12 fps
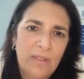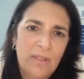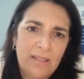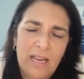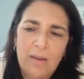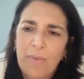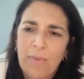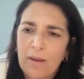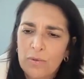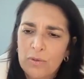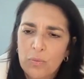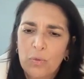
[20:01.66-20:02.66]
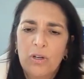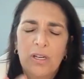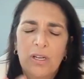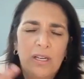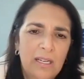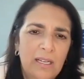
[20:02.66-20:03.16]
of that type, and was
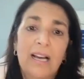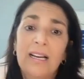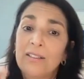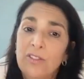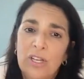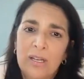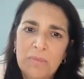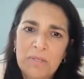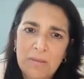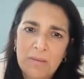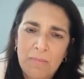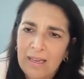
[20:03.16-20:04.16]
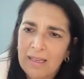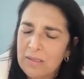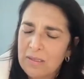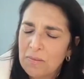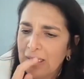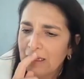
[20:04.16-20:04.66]
working in odd jobs to make
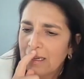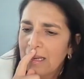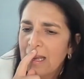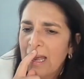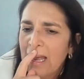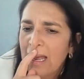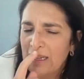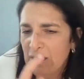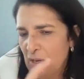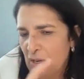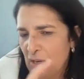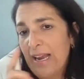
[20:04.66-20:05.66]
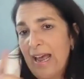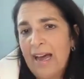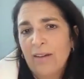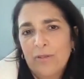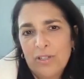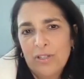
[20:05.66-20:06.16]
ends meet. And he saw an
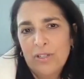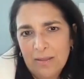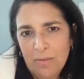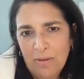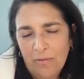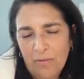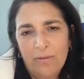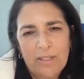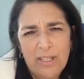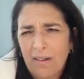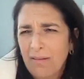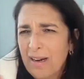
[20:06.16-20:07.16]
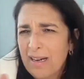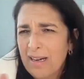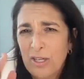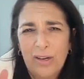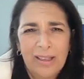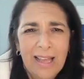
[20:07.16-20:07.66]
advertisement for
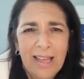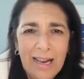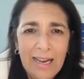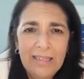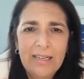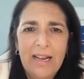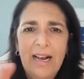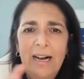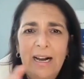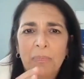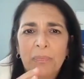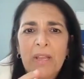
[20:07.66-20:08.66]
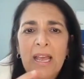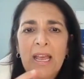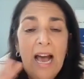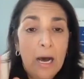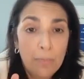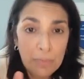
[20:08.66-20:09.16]
regeneration online,
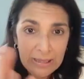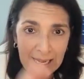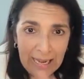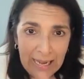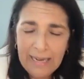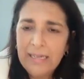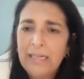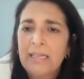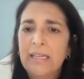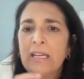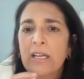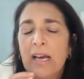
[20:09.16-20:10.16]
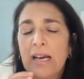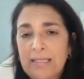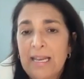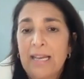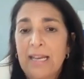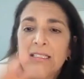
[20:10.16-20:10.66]
applied,
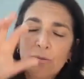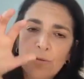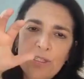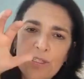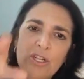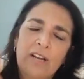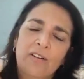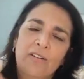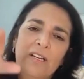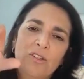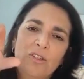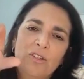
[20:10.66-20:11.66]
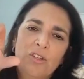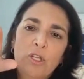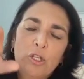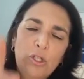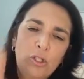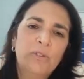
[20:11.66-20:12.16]
attended the
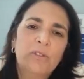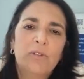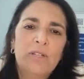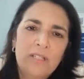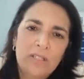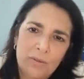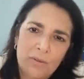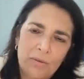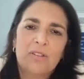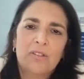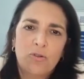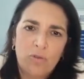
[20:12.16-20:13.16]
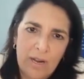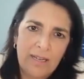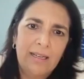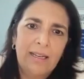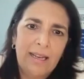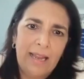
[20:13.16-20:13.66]
Regeneration Human Resources
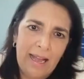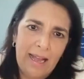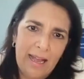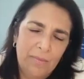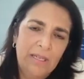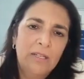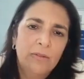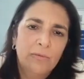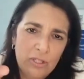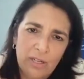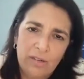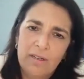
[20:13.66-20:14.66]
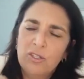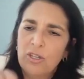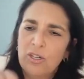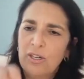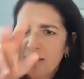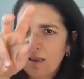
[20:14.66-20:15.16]
Training Academy.
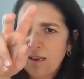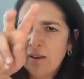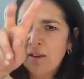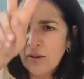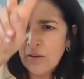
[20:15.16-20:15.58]
Regeneration has